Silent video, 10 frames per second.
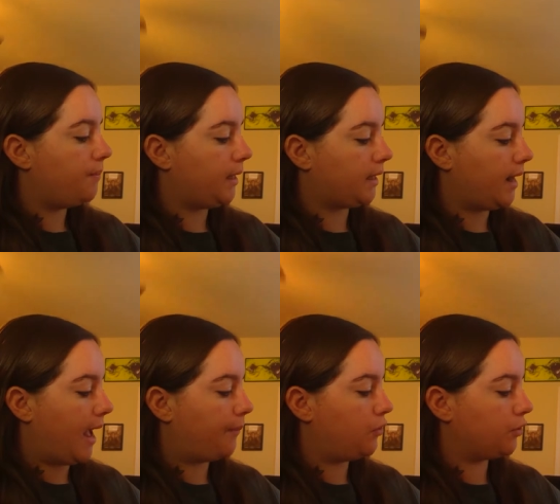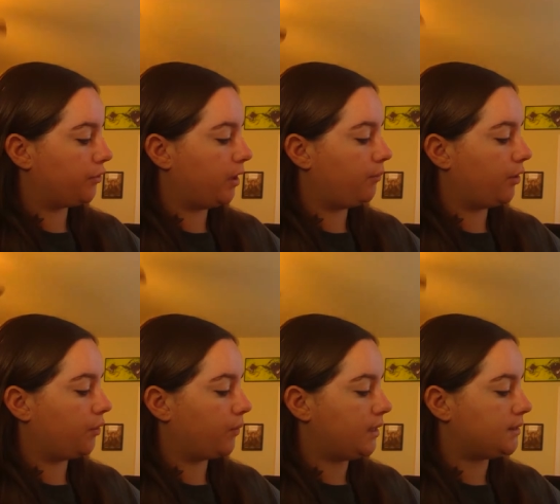Make an apple,
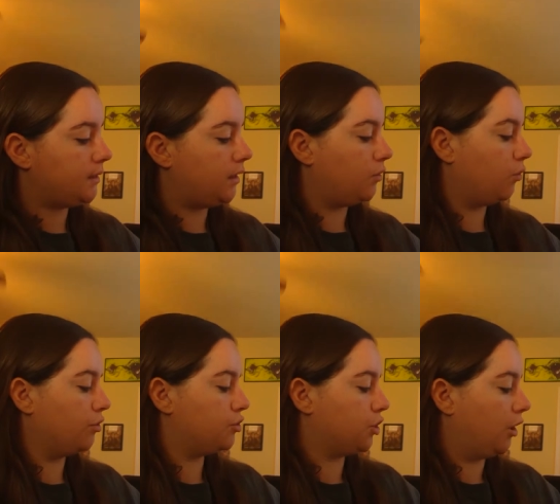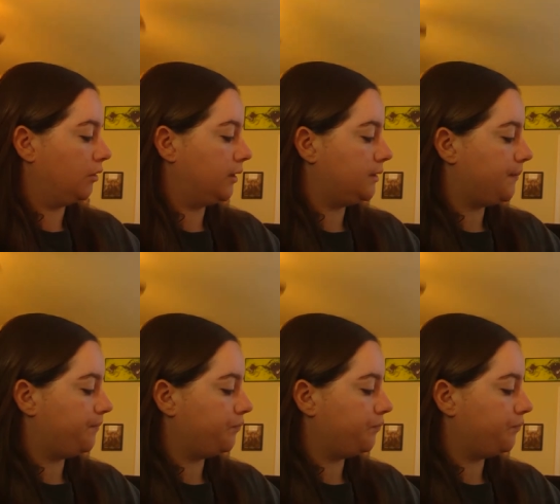cranberry, raisin, and orange garland.